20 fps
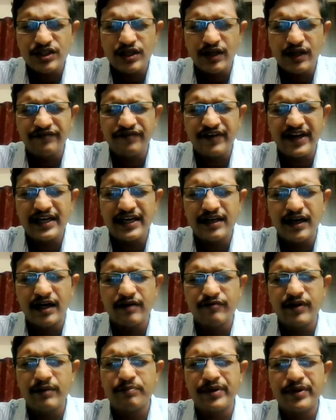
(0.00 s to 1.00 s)
at your feet,
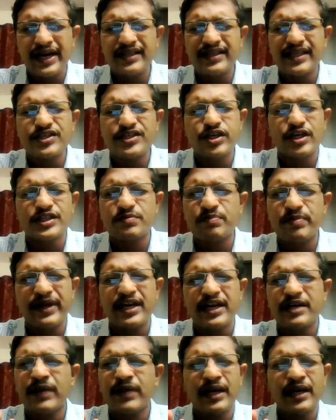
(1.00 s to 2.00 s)
Lord, we pray that your
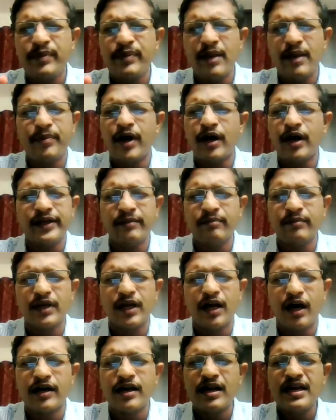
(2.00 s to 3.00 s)
spirit might be upon him,
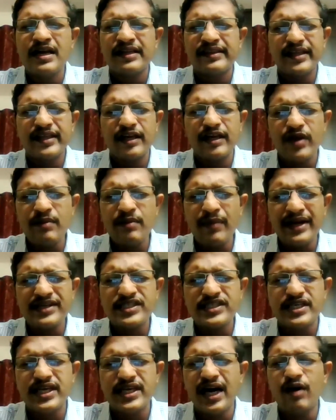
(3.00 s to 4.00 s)
Lord, that we
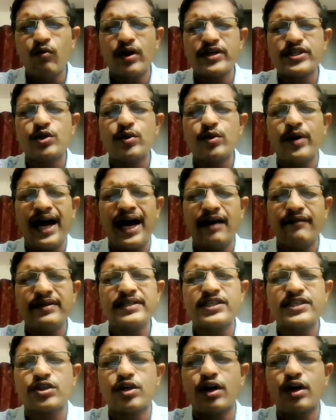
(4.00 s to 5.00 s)
might hear what you have
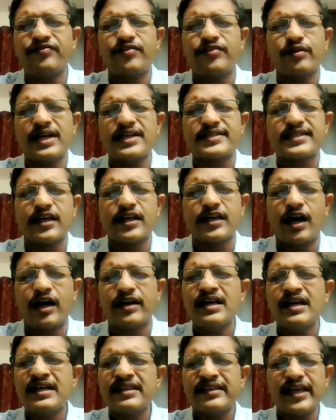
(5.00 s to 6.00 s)
in store for us,
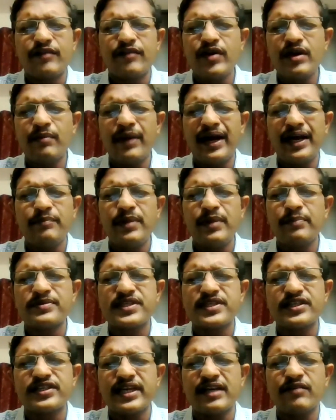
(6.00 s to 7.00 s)
Lord, that we might be
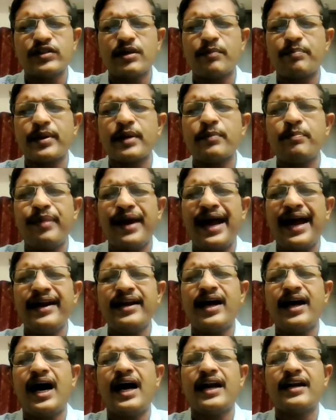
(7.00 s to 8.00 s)
sitting with a
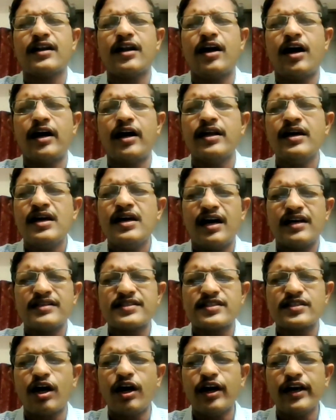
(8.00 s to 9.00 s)
prepared heart, Lord, a
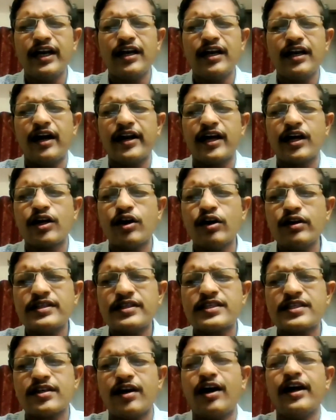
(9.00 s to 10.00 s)
soil, Lord, a good
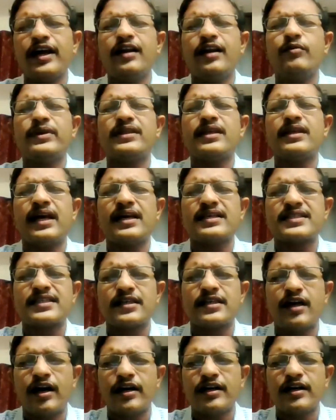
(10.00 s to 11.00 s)
soil within us,
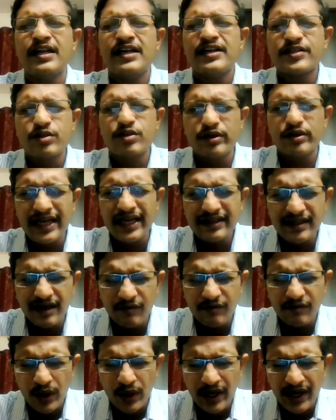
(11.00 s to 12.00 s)
Lord, so that
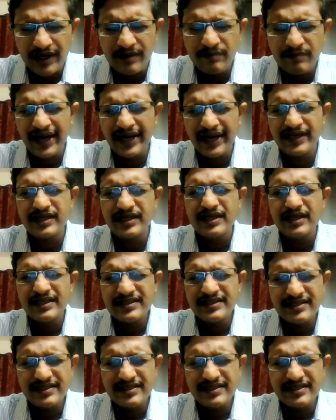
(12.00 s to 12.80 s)
the word might